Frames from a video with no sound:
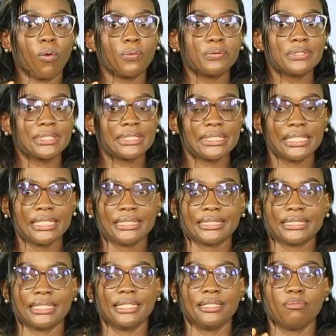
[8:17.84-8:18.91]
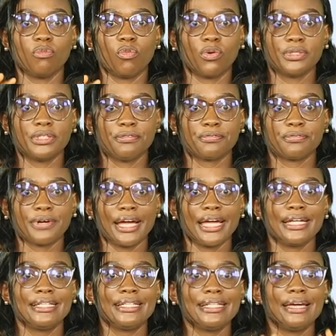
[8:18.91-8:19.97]
consists in
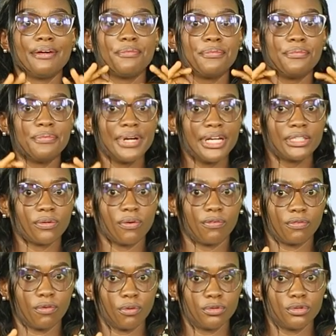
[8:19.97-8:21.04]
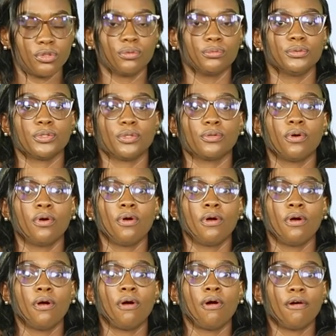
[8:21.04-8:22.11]
modifying the rate of consumption
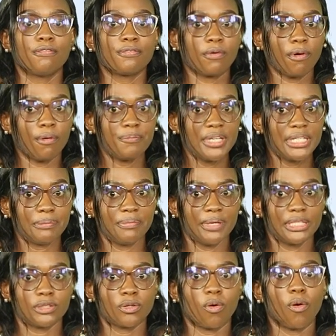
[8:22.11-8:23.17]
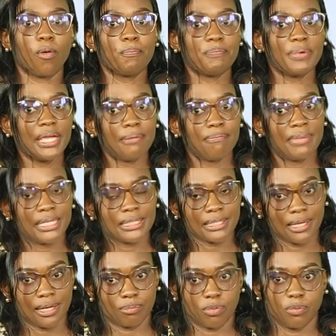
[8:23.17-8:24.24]
of commitment or payment
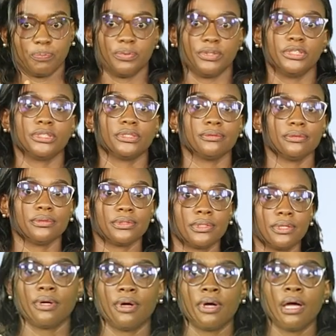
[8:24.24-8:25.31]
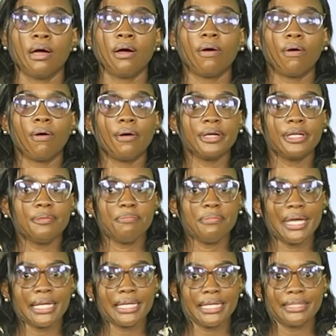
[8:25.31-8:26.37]
appropriations, or in
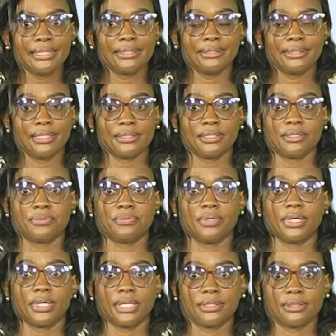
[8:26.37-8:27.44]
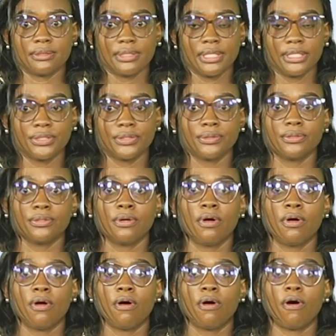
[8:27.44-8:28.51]
making the necessary cancellation
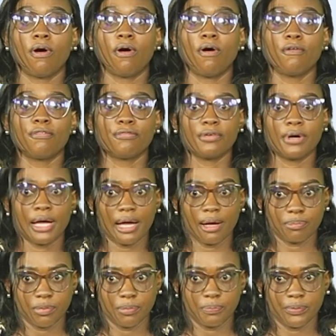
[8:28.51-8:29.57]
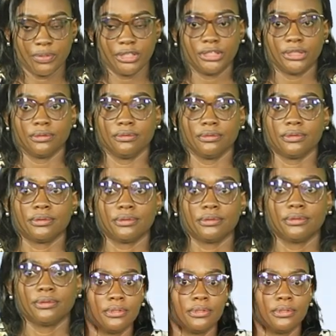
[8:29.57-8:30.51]
of appropriations.